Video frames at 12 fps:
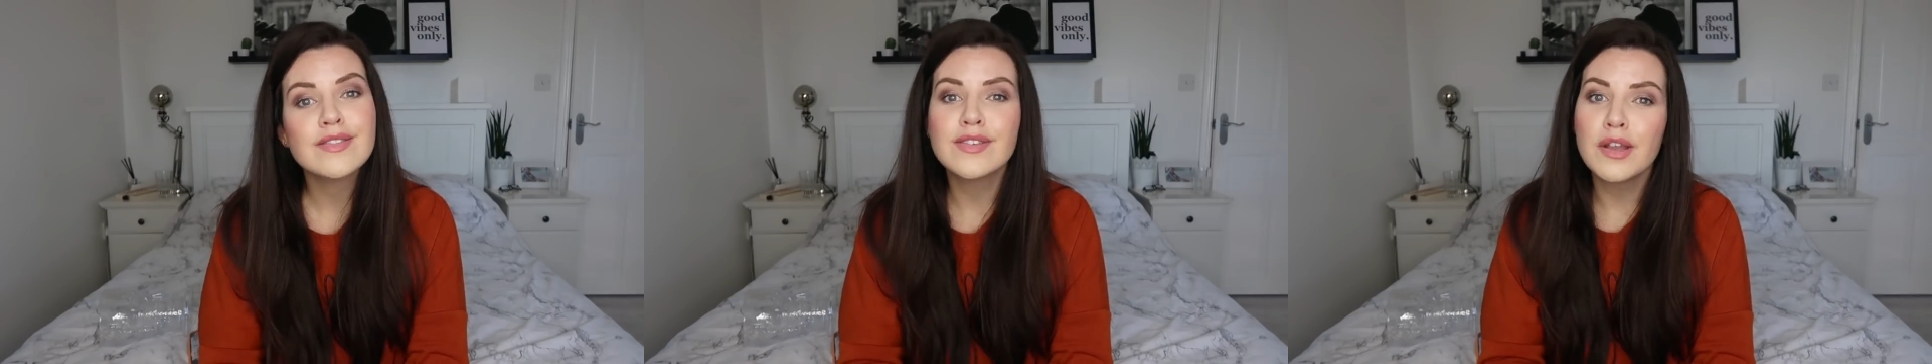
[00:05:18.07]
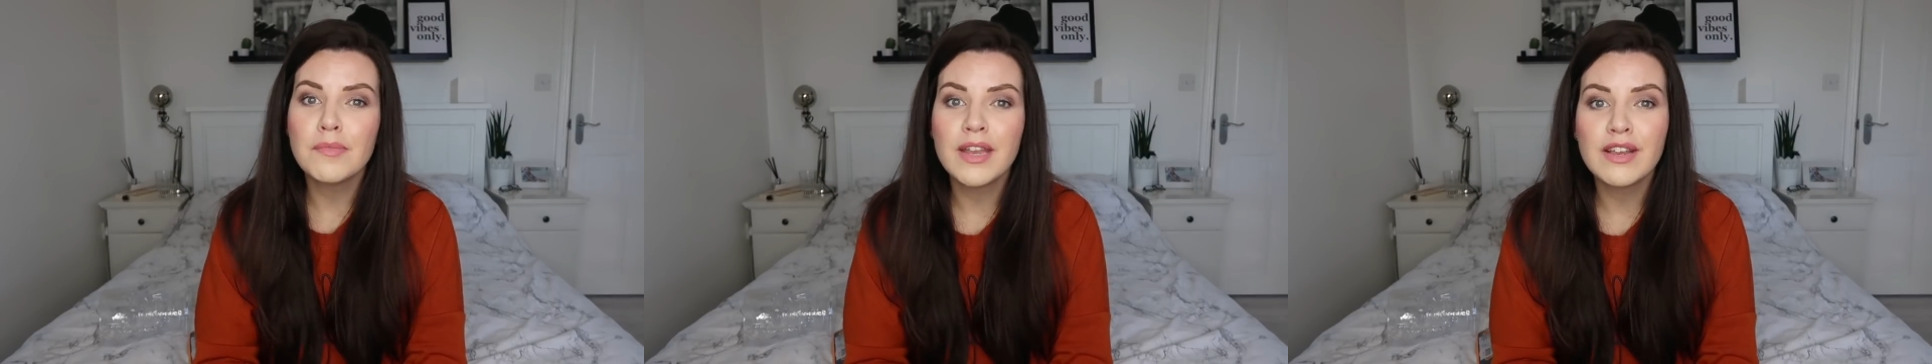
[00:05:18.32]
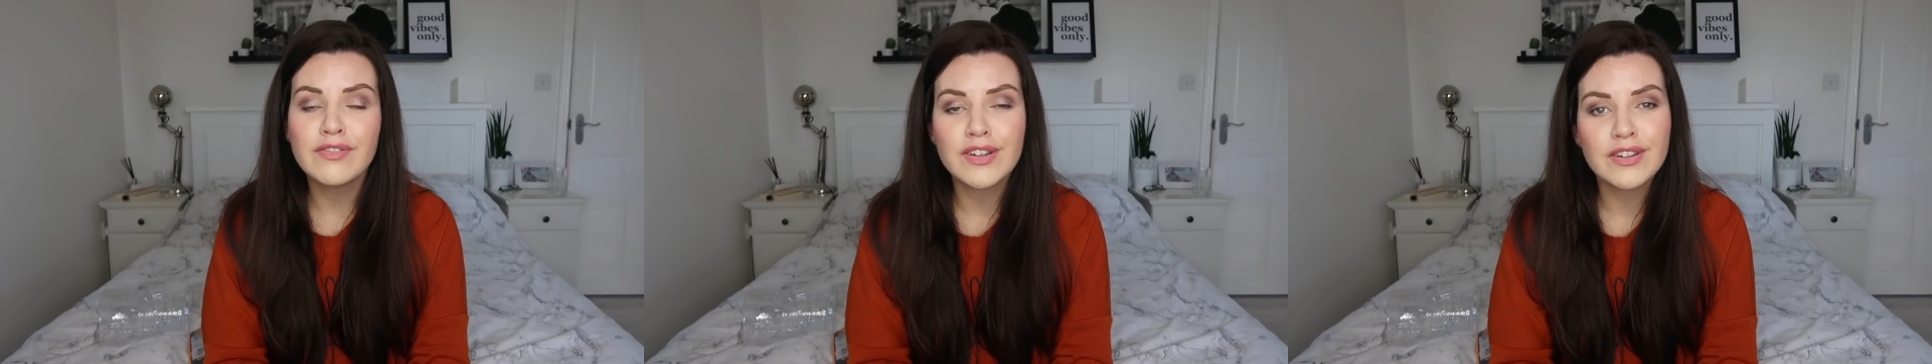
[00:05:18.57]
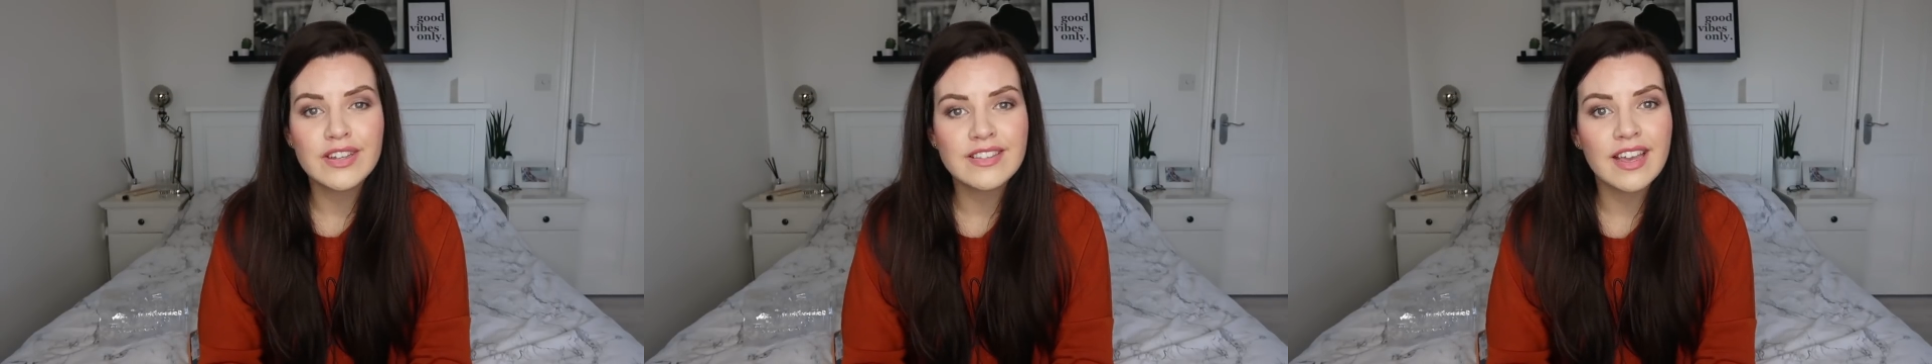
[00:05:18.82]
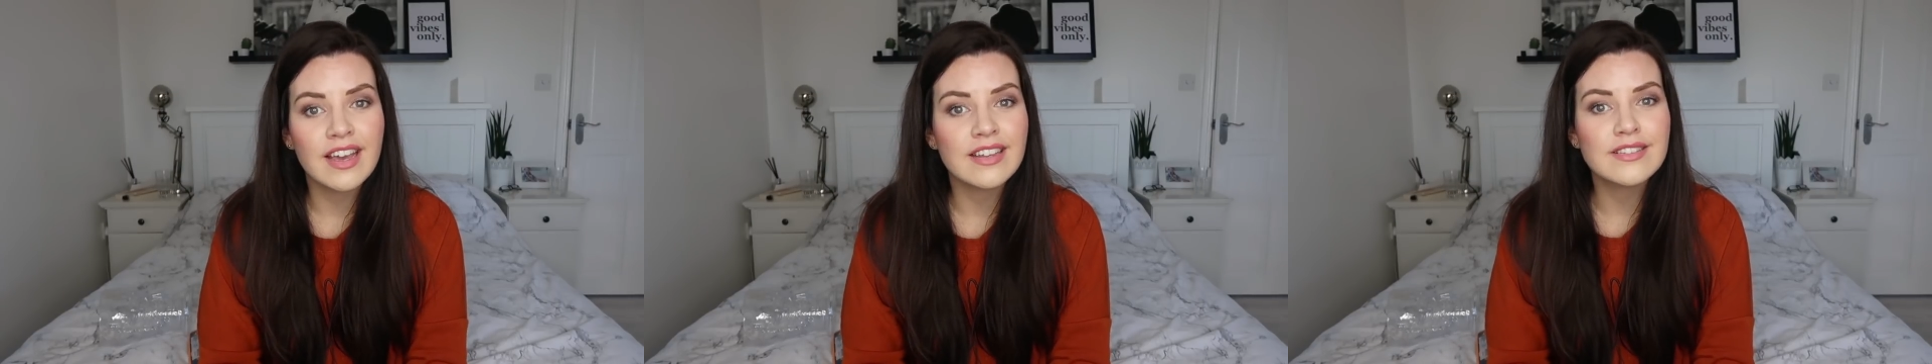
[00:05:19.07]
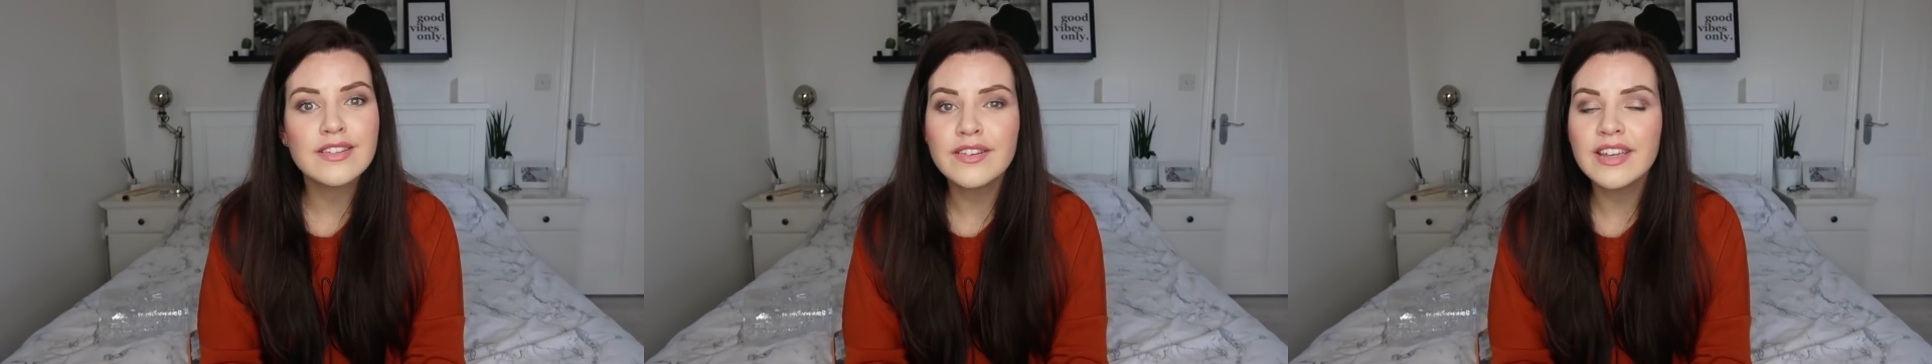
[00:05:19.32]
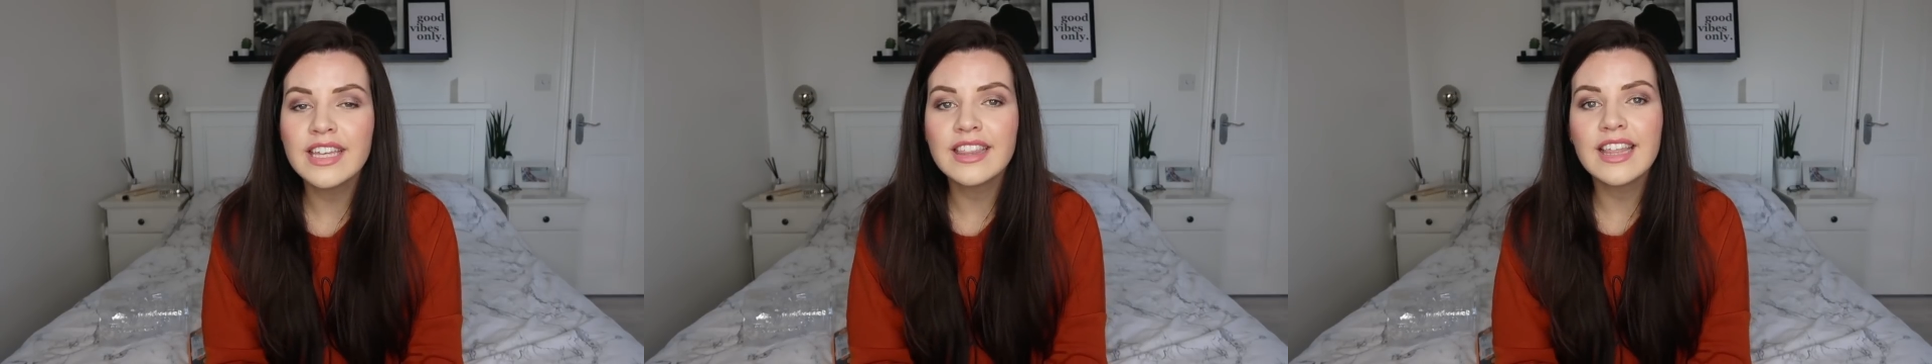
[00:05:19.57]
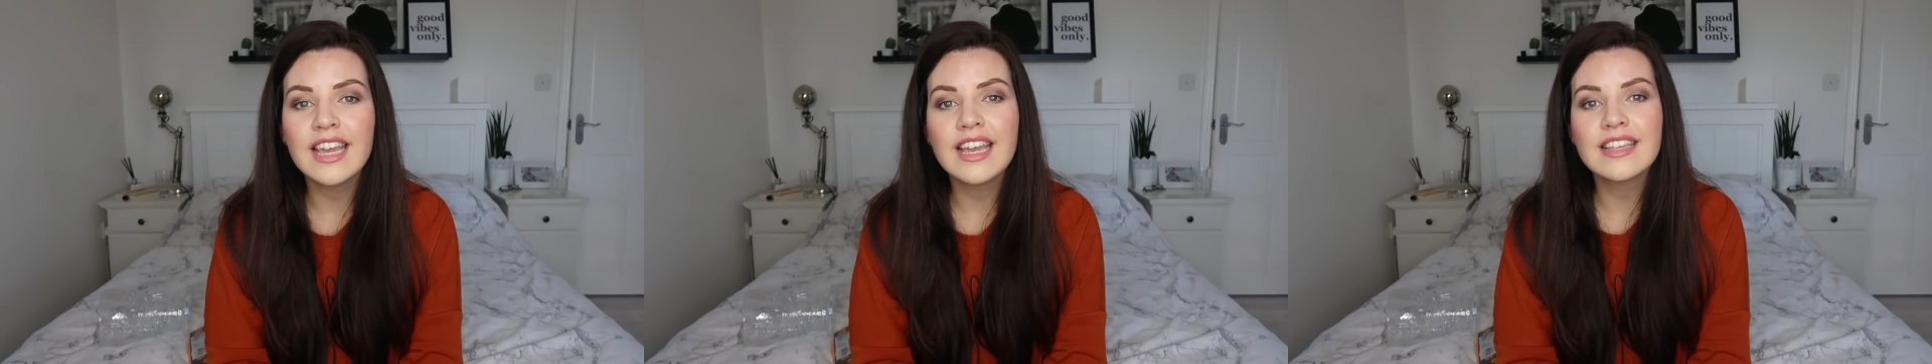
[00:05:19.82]
So many vloggers are doing
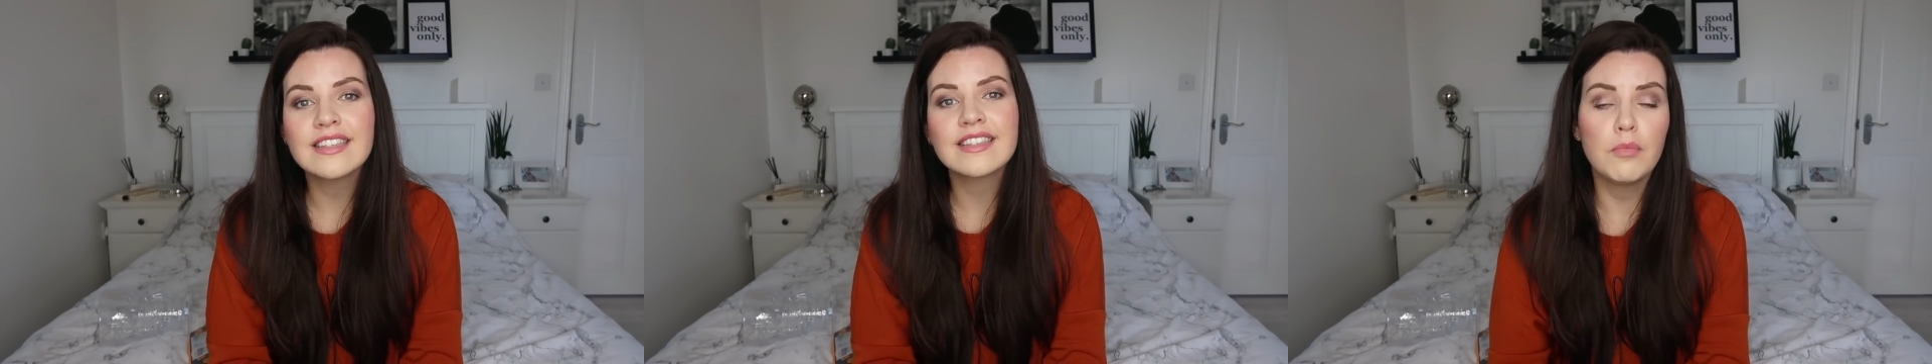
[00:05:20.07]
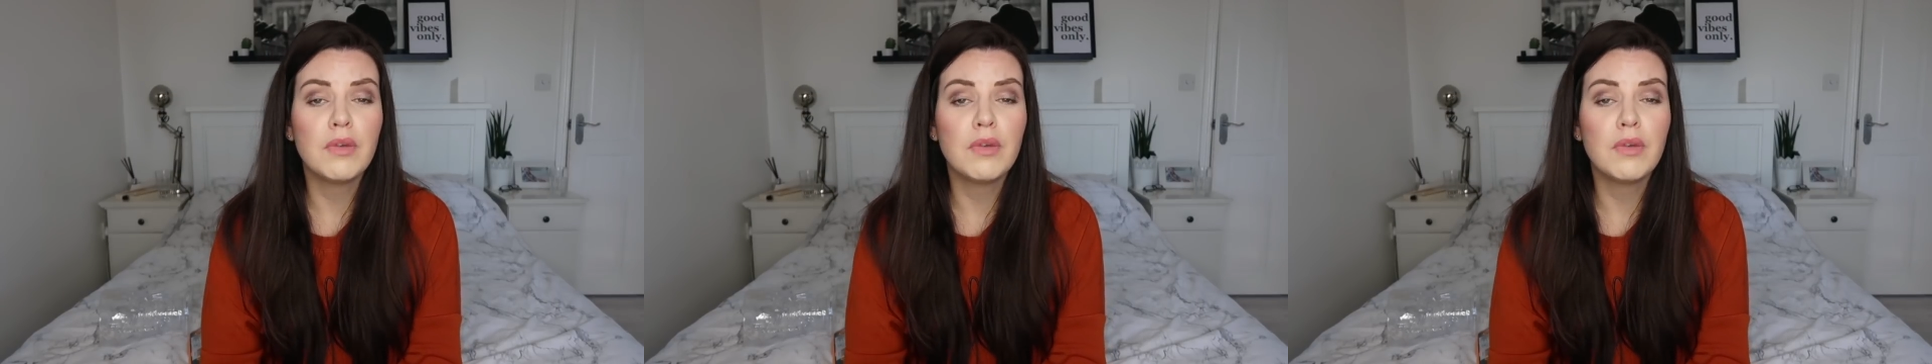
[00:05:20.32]
this.